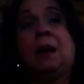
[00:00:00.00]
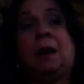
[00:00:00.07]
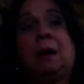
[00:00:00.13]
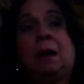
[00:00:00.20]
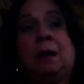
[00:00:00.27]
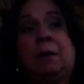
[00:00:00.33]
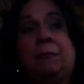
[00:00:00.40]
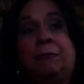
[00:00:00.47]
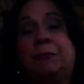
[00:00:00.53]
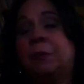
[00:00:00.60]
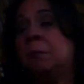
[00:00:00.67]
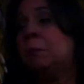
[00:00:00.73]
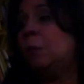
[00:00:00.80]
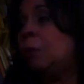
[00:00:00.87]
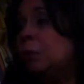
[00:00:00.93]
uh,
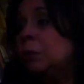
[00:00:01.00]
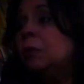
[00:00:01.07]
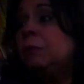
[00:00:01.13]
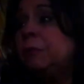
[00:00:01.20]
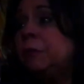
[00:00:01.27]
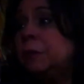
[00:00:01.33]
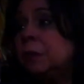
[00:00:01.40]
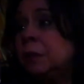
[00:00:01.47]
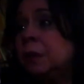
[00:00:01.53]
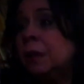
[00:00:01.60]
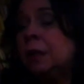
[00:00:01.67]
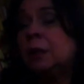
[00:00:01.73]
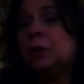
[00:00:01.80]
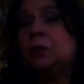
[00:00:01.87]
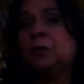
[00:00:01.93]
from all over
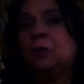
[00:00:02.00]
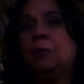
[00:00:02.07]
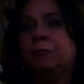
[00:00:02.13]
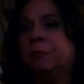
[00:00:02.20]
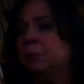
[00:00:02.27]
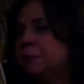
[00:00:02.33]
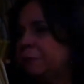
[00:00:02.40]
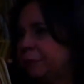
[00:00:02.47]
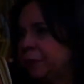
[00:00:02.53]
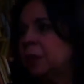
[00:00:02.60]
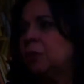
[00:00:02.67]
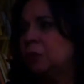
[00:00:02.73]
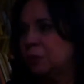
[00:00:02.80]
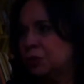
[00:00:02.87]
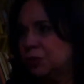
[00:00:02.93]
you know, from
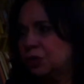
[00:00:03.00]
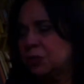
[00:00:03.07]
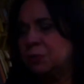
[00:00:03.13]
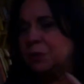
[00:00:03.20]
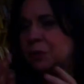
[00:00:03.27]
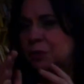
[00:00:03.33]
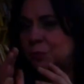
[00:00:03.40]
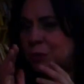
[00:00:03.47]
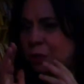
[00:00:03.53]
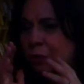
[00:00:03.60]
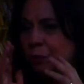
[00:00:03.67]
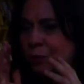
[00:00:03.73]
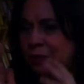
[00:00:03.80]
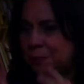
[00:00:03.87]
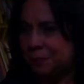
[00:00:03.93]
different cultures, because we
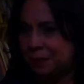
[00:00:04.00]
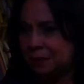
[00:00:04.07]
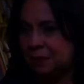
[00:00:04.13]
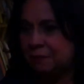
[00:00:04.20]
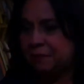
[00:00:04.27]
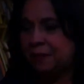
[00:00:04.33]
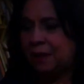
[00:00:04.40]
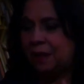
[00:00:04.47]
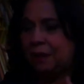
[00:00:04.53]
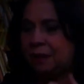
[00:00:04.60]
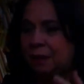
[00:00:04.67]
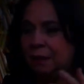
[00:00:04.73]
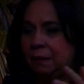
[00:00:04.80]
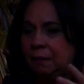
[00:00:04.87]
always believe that